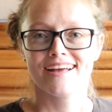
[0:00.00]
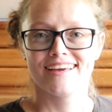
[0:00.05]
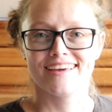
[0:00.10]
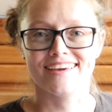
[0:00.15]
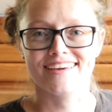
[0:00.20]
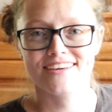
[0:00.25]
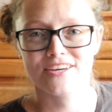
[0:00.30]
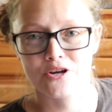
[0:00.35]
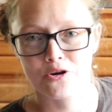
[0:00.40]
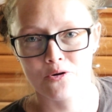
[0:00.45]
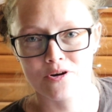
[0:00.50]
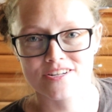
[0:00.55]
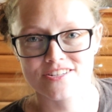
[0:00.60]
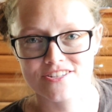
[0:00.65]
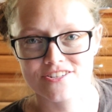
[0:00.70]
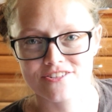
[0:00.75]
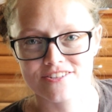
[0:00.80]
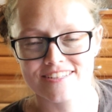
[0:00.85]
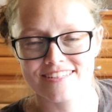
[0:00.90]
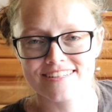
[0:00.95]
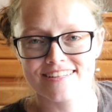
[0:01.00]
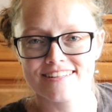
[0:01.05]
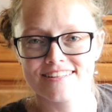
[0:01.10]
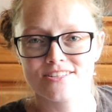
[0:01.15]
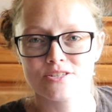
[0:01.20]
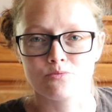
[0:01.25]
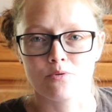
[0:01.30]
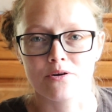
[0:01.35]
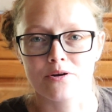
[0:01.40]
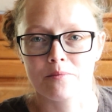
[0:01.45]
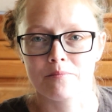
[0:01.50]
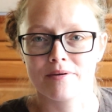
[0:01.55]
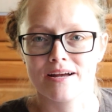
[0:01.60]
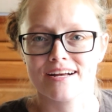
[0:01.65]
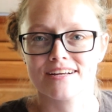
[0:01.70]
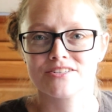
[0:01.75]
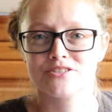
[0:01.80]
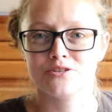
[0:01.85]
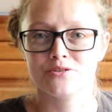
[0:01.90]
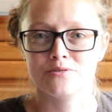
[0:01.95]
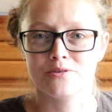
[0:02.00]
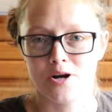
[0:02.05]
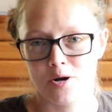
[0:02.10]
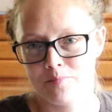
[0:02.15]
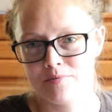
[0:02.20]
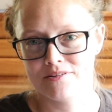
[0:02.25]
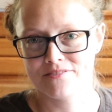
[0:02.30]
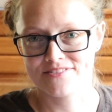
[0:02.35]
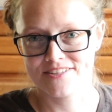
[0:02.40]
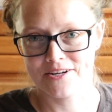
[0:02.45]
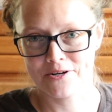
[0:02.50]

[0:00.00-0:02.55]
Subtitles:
Hey equestrians, welcome back to Uplift